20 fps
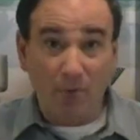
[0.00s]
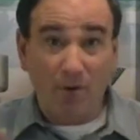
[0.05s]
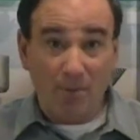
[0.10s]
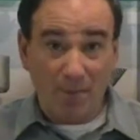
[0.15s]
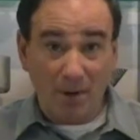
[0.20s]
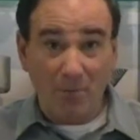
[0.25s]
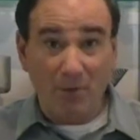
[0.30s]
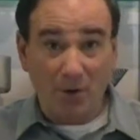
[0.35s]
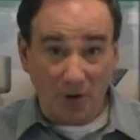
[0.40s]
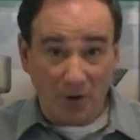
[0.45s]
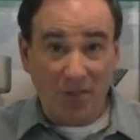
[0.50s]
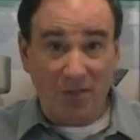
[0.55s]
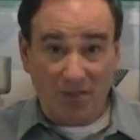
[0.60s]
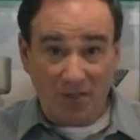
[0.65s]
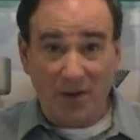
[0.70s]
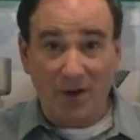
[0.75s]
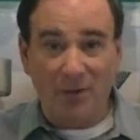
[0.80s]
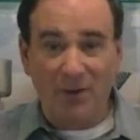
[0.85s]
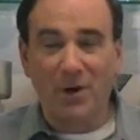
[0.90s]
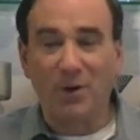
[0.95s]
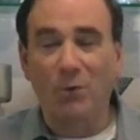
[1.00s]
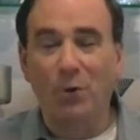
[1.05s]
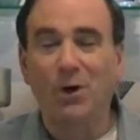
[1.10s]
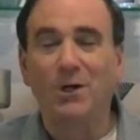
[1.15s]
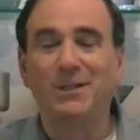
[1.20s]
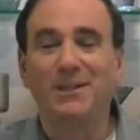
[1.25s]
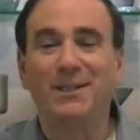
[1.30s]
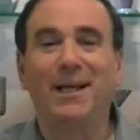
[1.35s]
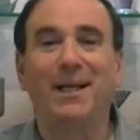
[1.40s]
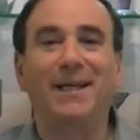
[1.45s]
remember in theory,
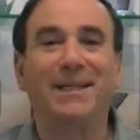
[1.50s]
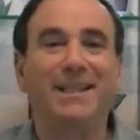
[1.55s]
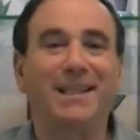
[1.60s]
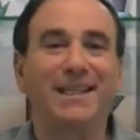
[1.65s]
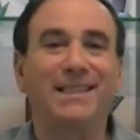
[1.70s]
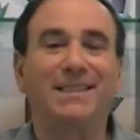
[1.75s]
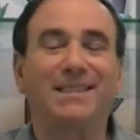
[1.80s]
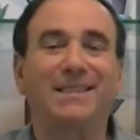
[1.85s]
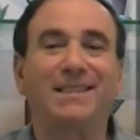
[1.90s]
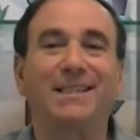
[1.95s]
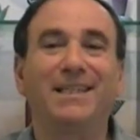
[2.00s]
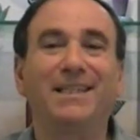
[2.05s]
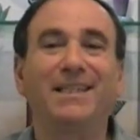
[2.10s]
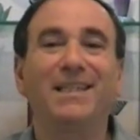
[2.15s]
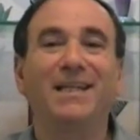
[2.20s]
works like this.